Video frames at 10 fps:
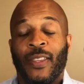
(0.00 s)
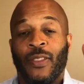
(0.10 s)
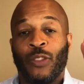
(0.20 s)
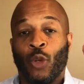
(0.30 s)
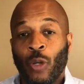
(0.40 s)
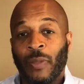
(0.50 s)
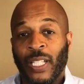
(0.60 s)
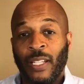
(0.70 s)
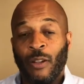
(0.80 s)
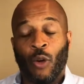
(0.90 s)

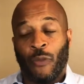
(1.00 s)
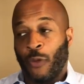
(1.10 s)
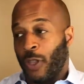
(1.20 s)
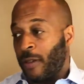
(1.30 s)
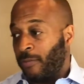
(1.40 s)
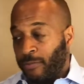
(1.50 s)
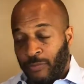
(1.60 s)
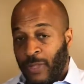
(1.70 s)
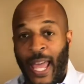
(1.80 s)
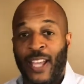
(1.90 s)
Normally, or for the
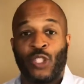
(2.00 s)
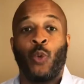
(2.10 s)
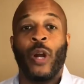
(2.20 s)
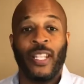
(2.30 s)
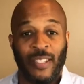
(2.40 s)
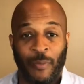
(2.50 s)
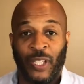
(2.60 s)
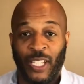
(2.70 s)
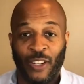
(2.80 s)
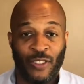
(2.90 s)
last
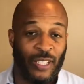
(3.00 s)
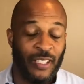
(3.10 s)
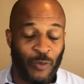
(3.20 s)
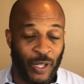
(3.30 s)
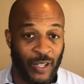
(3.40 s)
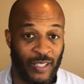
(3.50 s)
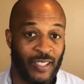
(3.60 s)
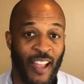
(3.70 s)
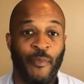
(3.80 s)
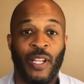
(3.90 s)
20-something years, at least since
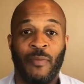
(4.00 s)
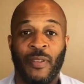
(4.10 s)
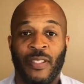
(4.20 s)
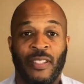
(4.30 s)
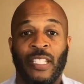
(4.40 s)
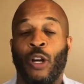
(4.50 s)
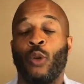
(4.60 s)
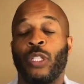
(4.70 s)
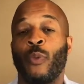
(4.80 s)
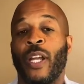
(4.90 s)
I've been in the business, the
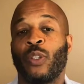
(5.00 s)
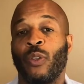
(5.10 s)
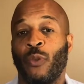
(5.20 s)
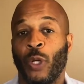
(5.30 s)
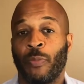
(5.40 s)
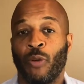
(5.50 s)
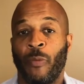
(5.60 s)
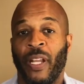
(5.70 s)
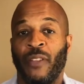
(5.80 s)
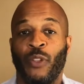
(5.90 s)
only way to avoid
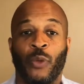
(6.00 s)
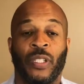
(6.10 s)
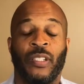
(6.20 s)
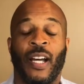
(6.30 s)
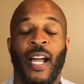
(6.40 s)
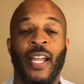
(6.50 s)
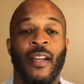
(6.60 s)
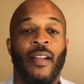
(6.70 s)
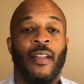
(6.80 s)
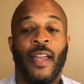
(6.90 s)
probate if you were to die
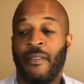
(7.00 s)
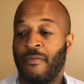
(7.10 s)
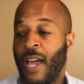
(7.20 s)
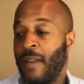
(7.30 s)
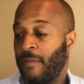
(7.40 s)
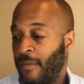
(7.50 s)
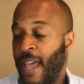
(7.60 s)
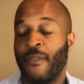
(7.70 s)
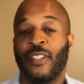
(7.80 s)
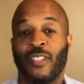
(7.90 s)
and not
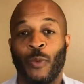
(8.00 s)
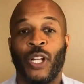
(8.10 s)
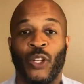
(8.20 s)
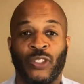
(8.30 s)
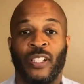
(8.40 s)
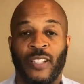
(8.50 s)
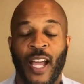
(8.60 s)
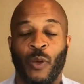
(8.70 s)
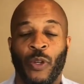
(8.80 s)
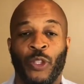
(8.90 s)
having someone else on
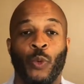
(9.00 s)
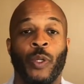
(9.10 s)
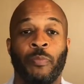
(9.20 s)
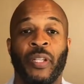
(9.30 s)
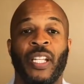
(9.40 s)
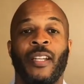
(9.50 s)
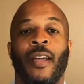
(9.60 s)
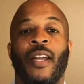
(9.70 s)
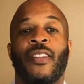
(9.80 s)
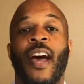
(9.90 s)
title with you would be
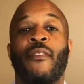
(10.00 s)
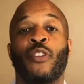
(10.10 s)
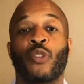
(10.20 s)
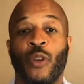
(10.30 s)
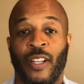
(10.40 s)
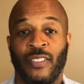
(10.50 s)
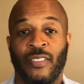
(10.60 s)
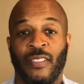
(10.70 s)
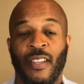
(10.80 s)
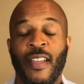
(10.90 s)
to have a
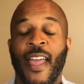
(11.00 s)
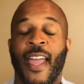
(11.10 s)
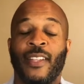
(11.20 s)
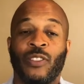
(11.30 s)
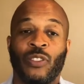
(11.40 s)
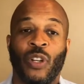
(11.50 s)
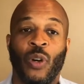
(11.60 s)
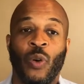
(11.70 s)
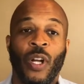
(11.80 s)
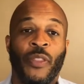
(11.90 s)
trust. And
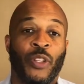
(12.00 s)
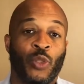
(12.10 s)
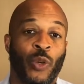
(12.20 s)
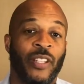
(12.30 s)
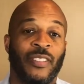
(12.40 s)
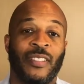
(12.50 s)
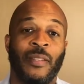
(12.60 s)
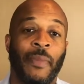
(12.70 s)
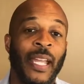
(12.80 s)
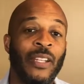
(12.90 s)
so the trust is the
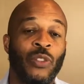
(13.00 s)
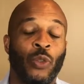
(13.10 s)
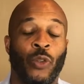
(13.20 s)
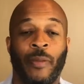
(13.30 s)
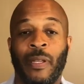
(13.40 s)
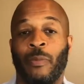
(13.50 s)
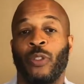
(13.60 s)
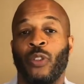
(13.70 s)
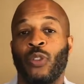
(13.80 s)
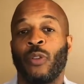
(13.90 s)
main tool that people
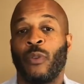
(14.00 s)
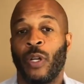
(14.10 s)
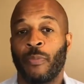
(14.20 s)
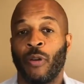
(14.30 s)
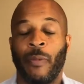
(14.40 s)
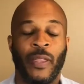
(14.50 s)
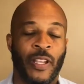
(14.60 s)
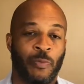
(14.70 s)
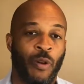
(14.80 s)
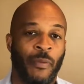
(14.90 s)
use to avoid probate.
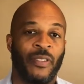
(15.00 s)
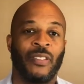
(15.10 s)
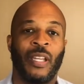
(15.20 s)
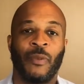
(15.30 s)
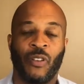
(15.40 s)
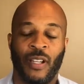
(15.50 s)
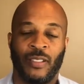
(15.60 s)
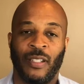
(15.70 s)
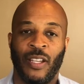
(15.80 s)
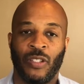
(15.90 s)
That's probably the same across the
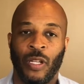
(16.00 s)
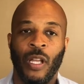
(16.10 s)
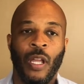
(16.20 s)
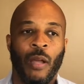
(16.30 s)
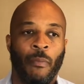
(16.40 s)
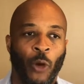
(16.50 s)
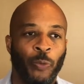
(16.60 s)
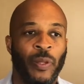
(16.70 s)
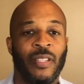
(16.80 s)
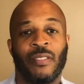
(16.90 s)
nation. Most
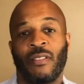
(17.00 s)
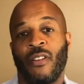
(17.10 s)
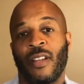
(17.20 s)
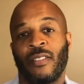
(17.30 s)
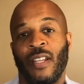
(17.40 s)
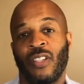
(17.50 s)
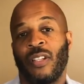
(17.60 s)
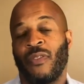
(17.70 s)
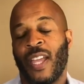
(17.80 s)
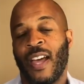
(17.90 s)
places across the nation,
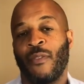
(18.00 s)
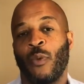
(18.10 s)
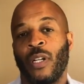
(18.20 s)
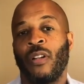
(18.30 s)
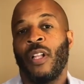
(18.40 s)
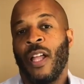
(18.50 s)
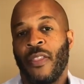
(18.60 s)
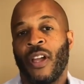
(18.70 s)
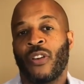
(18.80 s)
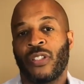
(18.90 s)
if they have a will,
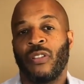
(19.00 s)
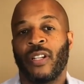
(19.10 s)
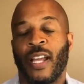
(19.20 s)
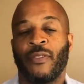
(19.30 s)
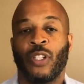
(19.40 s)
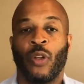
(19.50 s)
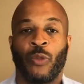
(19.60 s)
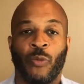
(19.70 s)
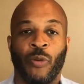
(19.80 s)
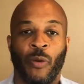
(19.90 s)
they are still going to have to go
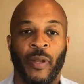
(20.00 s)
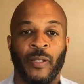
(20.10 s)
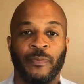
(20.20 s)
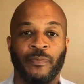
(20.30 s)
through probate.